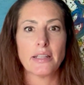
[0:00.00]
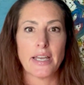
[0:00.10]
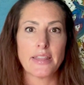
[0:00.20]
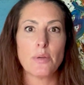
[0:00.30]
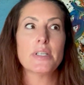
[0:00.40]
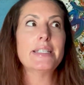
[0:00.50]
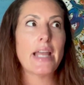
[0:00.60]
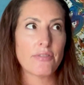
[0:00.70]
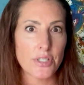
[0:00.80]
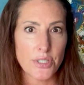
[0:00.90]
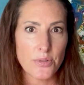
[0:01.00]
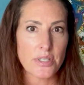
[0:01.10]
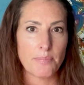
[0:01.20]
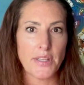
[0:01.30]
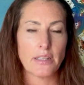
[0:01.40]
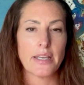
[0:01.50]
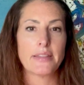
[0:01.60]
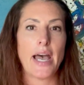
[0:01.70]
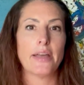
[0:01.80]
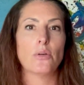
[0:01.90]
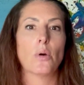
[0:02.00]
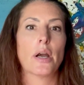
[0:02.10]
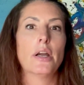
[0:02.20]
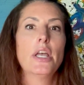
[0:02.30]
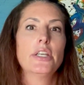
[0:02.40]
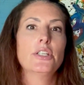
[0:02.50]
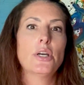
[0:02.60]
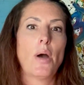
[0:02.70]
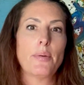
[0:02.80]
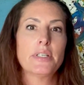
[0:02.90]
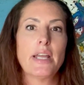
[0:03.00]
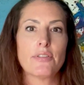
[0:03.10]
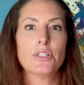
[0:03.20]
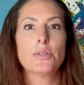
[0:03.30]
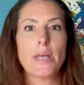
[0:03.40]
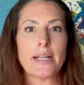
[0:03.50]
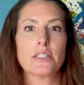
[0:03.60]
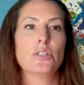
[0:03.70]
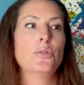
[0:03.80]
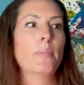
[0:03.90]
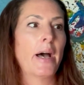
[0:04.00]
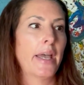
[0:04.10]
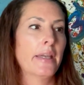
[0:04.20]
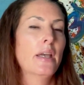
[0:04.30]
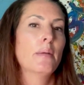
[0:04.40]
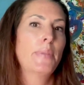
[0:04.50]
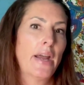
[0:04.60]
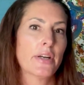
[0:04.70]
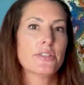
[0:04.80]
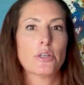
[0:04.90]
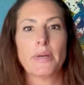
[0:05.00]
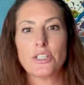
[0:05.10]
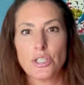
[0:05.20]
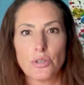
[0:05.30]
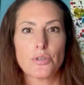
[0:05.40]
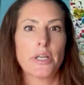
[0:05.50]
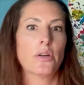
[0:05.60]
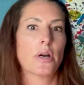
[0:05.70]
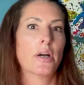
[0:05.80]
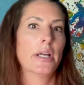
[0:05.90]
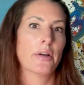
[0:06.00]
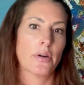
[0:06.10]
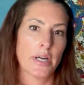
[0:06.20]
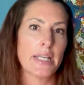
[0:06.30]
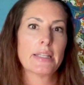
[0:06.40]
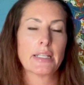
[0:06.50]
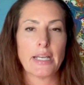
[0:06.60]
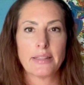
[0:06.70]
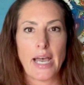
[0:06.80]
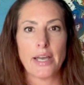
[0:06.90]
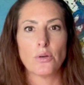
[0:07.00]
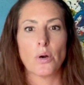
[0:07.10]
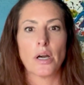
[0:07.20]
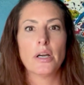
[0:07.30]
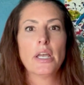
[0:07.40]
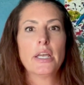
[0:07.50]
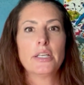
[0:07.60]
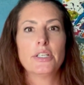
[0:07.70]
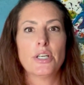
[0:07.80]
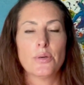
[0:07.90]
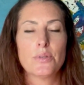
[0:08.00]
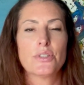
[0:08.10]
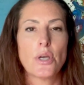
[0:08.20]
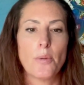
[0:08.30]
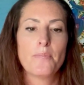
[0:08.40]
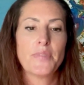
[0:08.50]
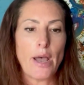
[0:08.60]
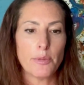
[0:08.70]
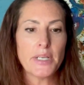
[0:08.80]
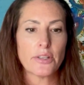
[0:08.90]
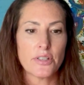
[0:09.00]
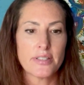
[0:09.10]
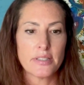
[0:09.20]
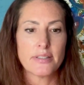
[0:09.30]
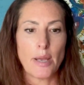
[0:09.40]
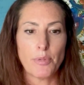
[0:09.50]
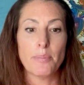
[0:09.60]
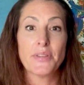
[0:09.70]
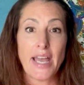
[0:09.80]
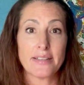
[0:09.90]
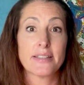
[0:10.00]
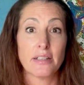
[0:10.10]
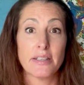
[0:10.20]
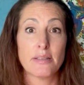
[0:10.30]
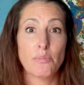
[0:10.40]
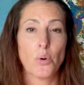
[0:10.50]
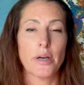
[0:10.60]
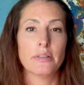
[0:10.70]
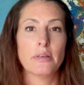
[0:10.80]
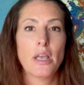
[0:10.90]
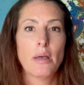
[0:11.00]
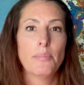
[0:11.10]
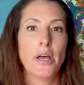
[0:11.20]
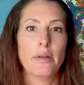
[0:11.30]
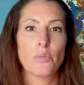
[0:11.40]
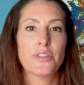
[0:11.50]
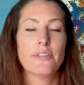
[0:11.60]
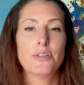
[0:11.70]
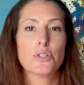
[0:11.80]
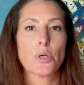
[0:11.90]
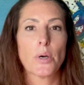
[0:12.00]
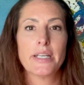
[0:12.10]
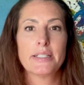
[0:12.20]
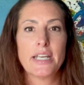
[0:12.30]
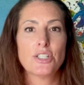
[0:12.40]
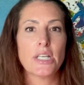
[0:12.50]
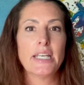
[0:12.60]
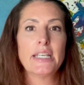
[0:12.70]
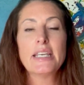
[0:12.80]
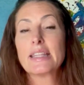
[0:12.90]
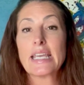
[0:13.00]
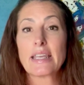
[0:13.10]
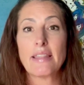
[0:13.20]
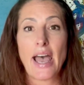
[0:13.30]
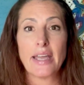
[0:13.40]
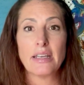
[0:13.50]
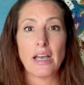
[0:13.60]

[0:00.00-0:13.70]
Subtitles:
like they would never do something like that, or I would never do that to my parents or my children, or anything like that, or so that would be a little separate, but that still is important. But with the future orientation, anything that